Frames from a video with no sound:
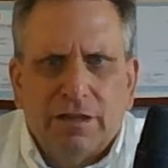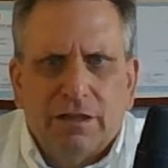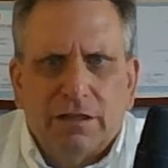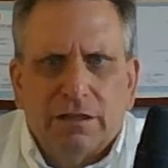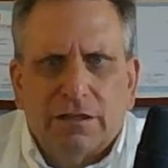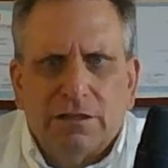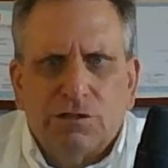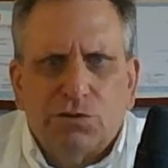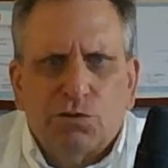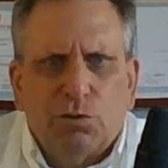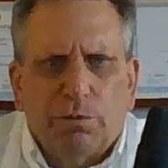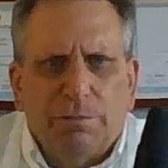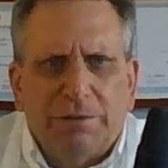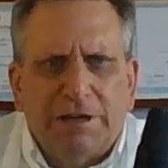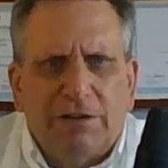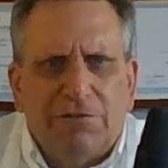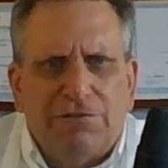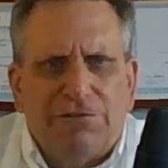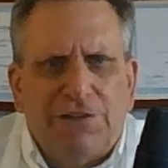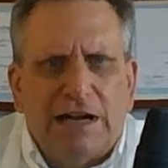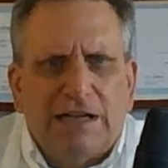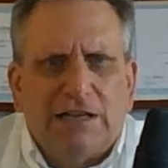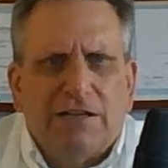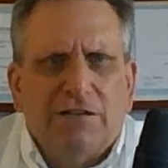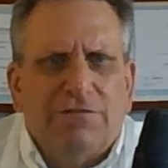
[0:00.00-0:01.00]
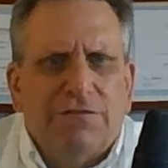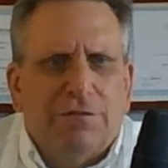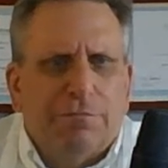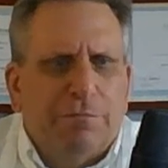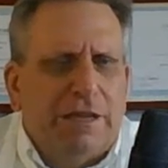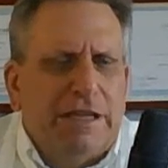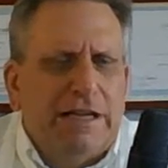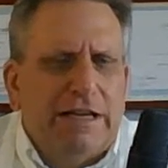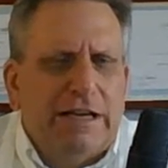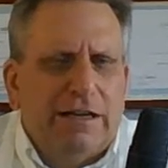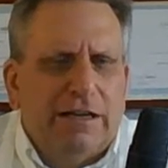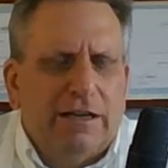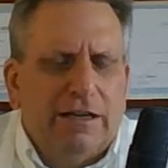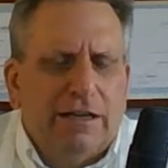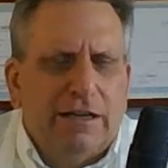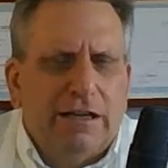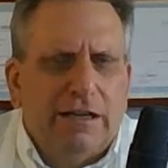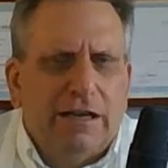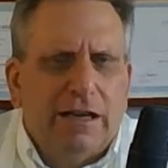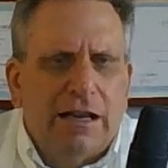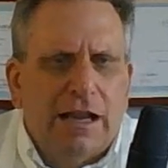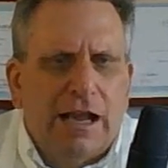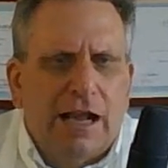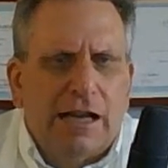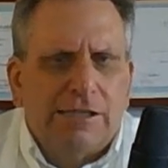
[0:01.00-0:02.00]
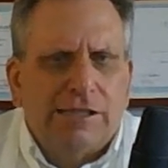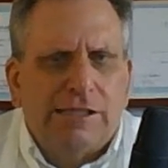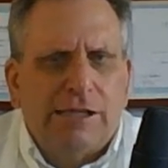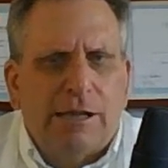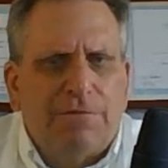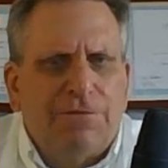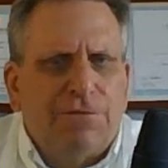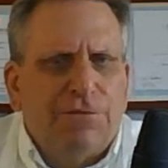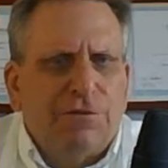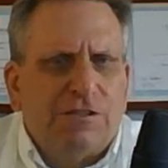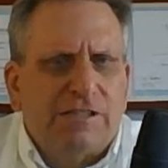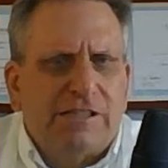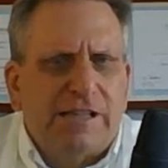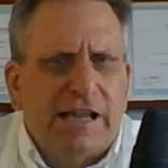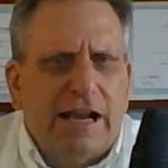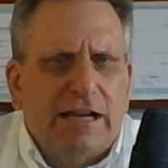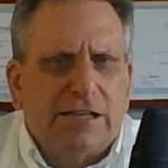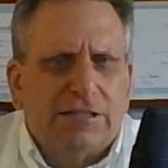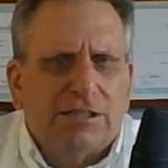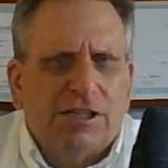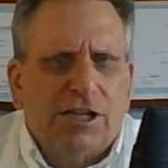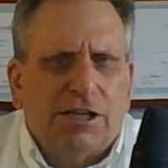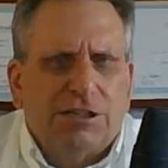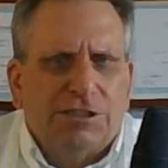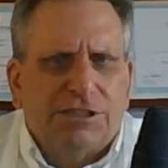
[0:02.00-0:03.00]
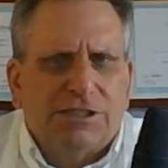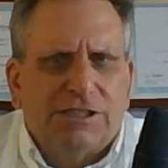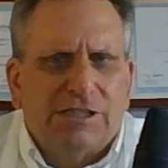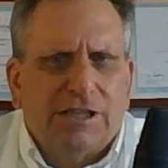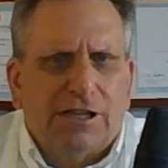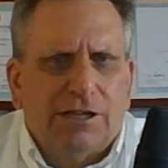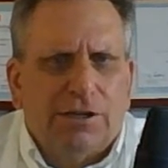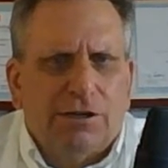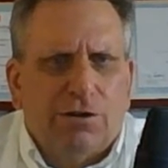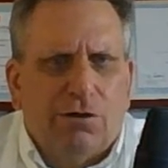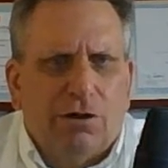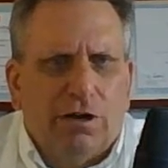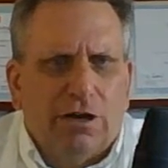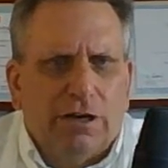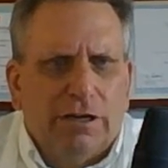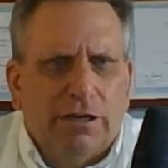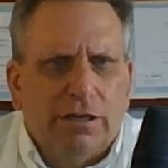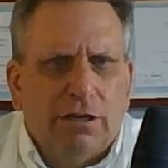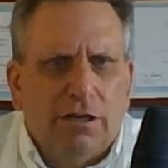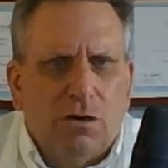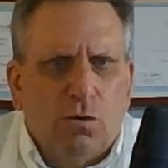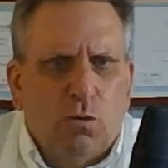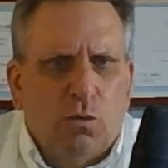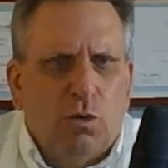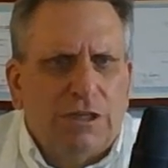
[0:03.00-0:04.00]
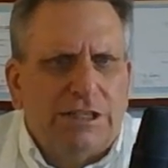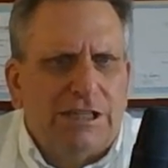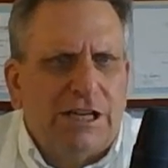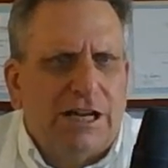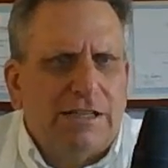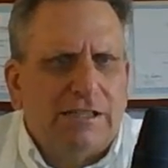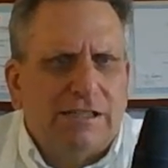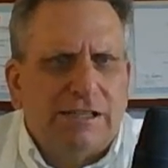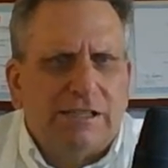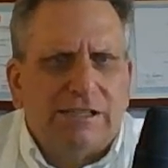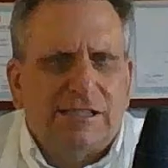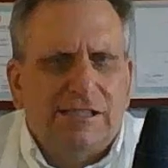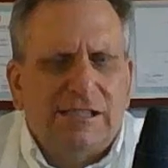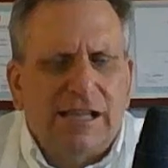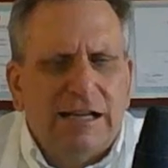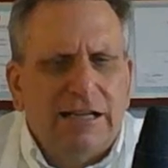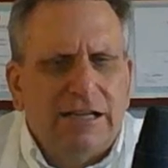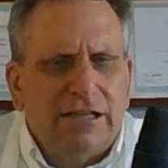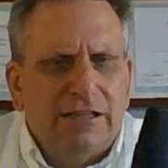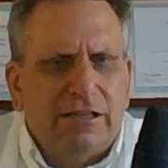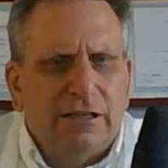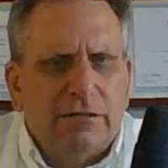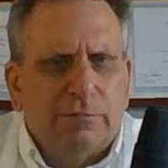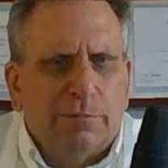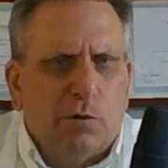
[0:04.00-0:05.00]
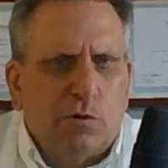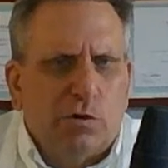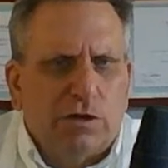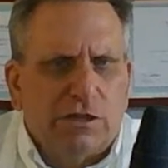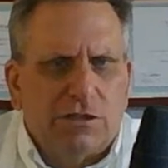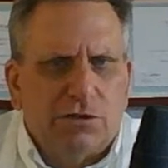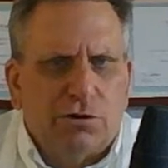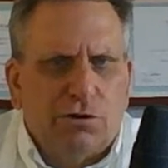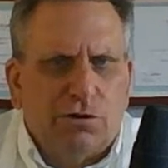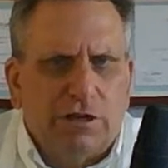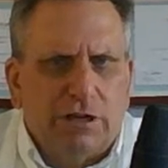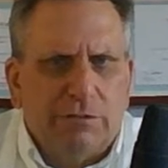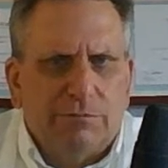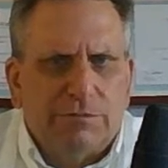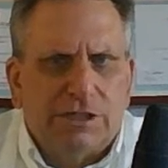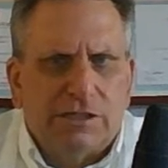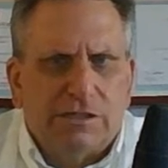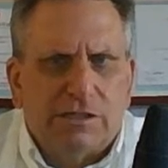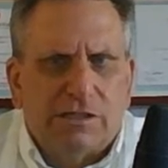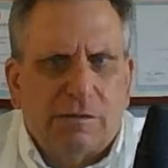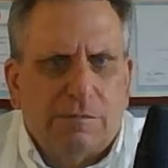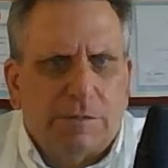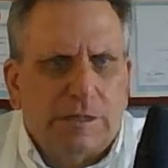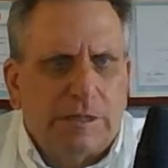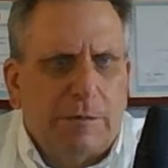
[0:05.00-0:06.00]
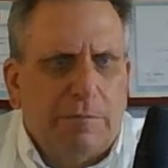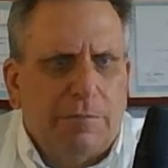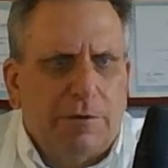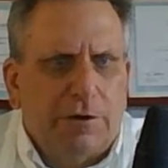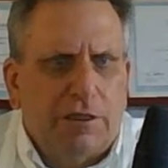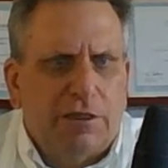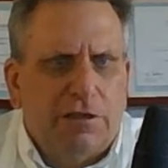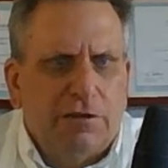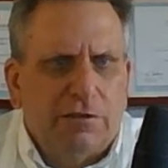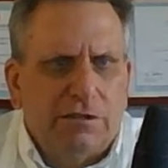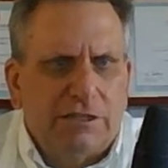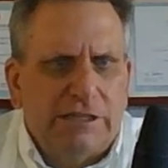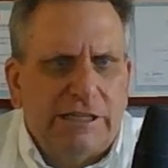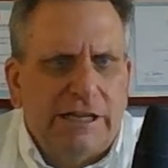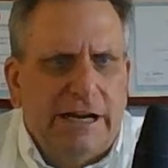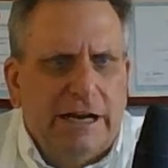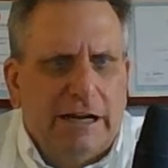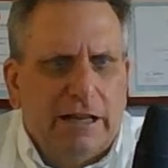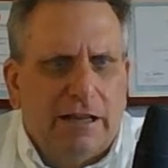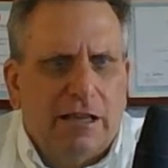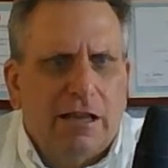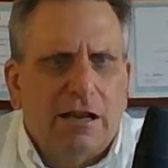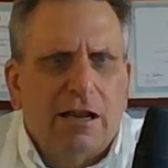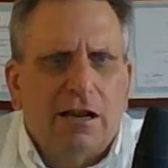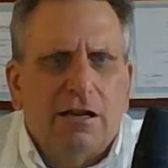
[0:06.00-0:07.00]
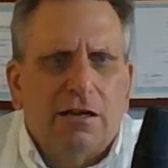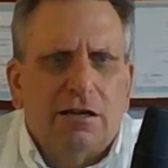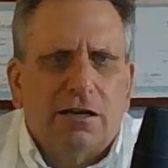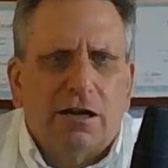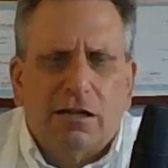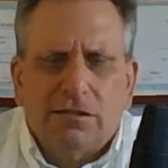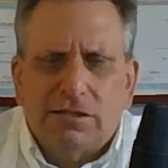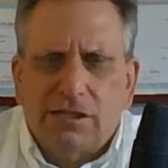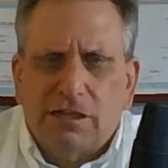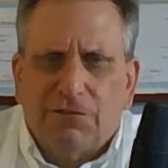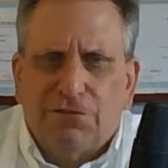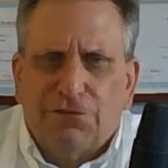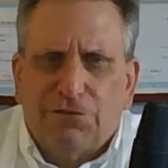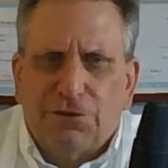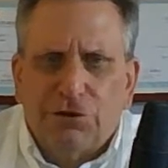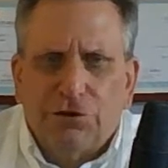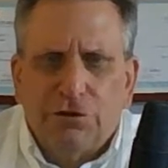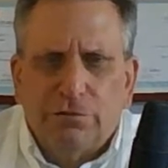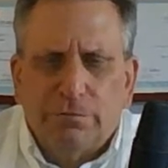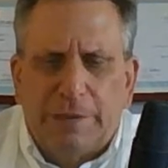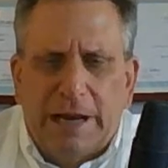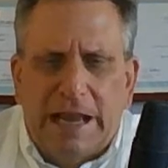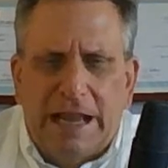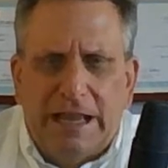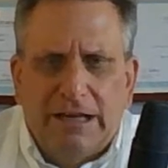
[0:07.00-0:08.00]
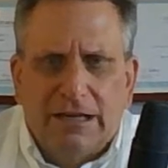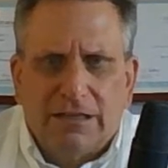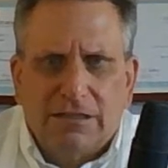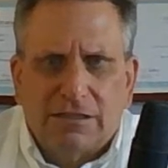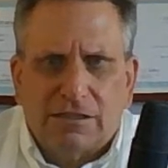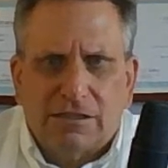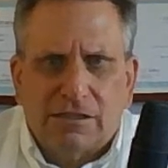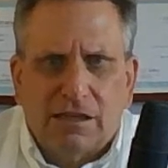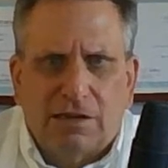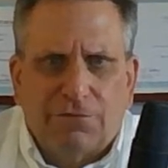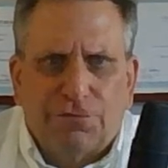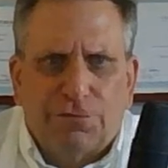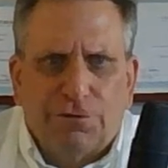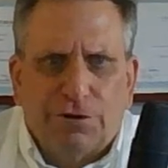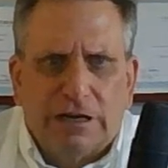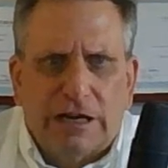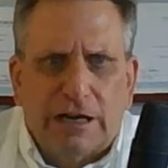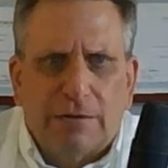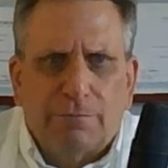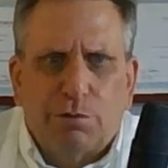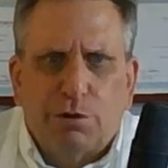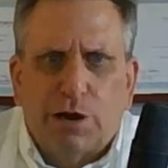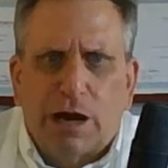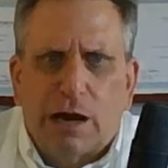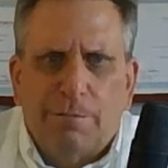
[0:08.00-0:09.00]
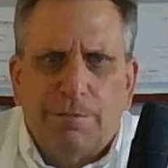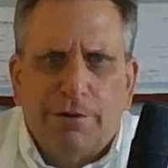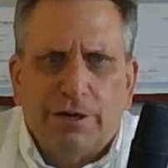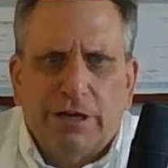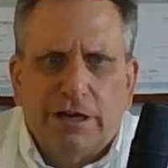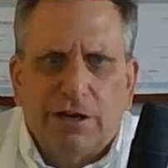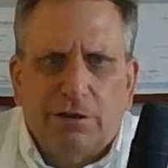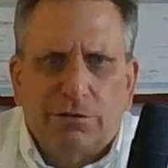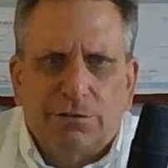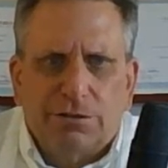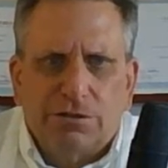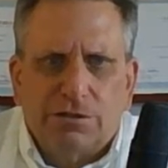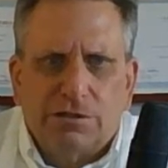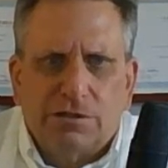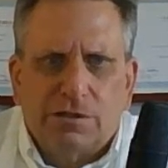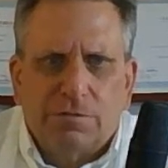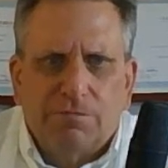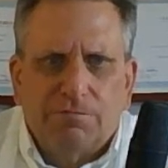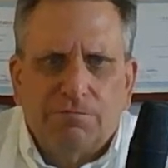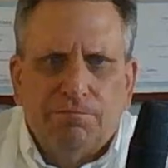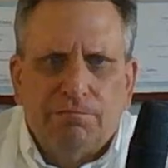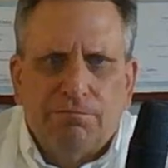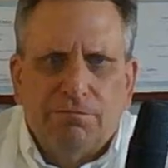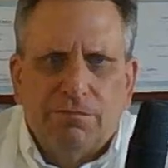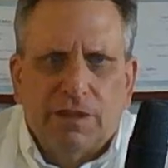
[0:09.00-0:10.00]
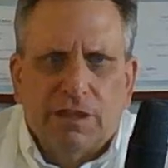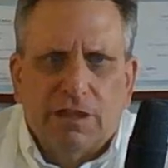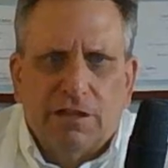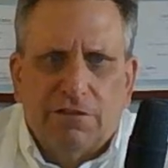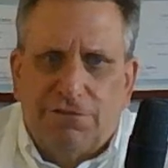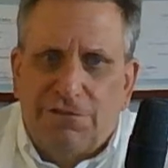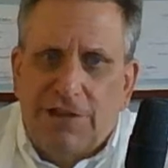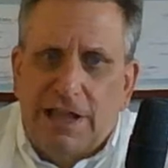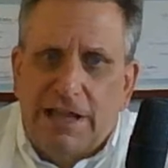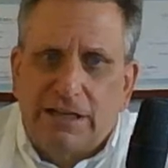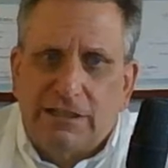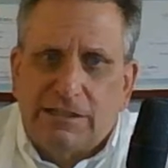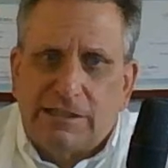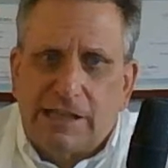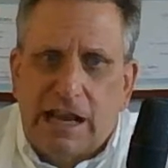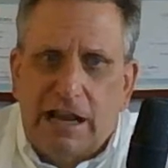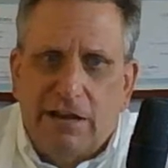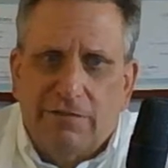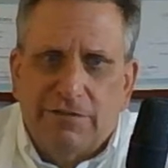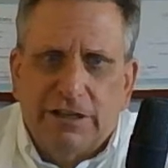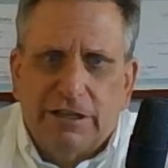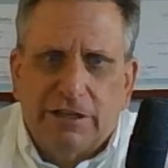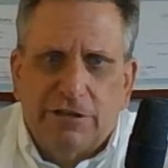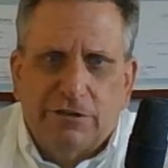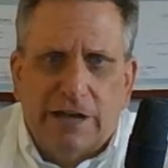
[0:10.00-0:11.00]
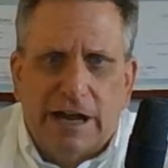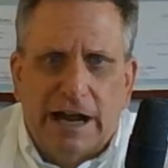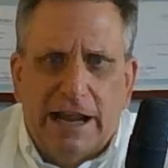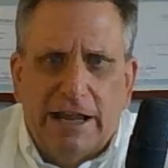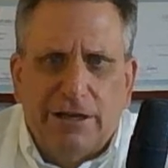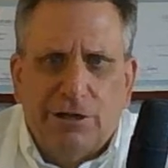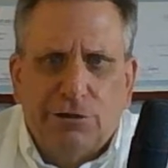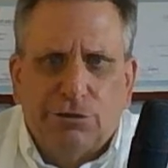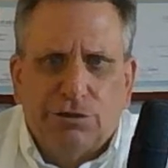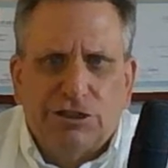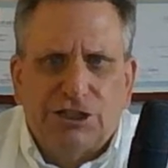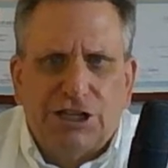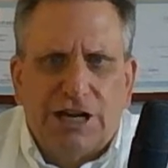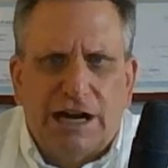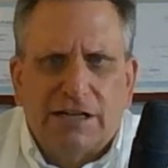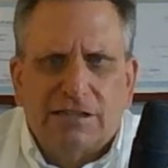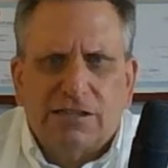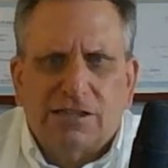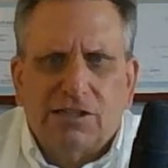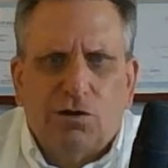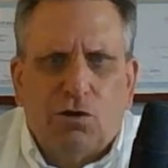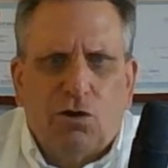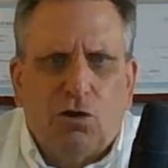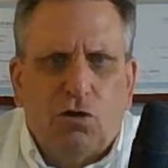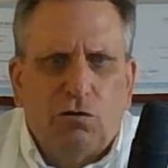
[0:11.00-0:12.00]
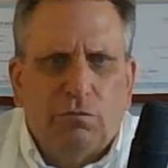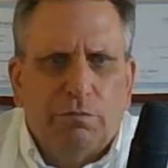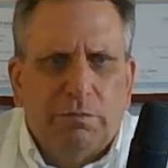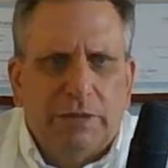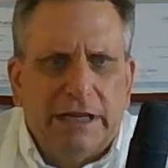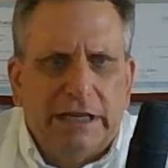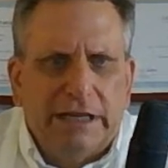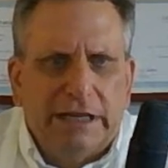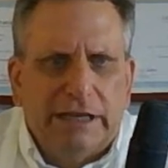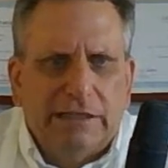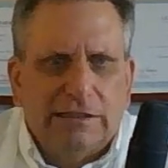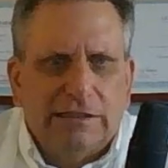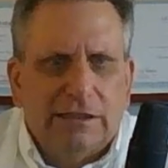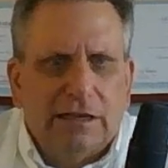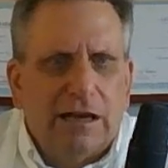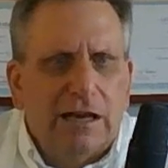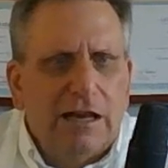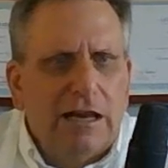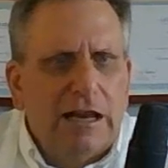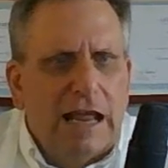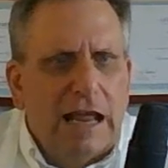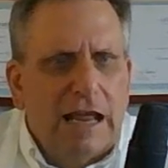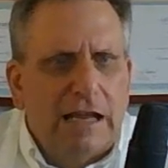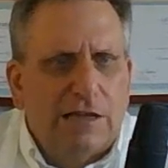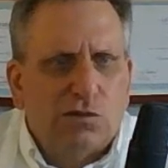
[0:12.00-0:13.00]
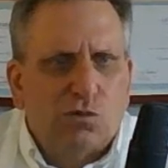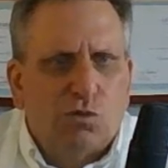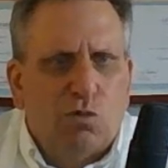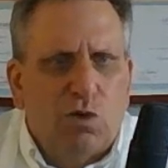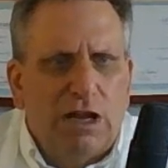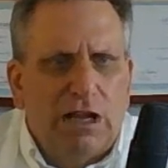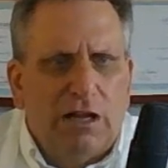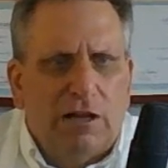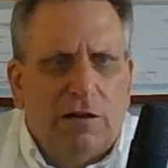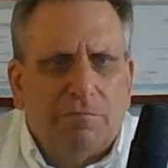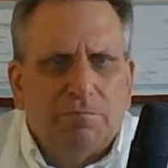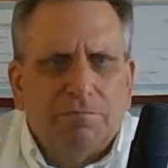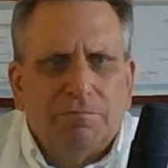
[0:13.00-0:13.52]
This will be effective immediately, except for states such as Illinois, which has extended their moratorium to September 13th, causing further pain and suffering on property owners. The Fed is having their annual Jackson Hole meeting as well.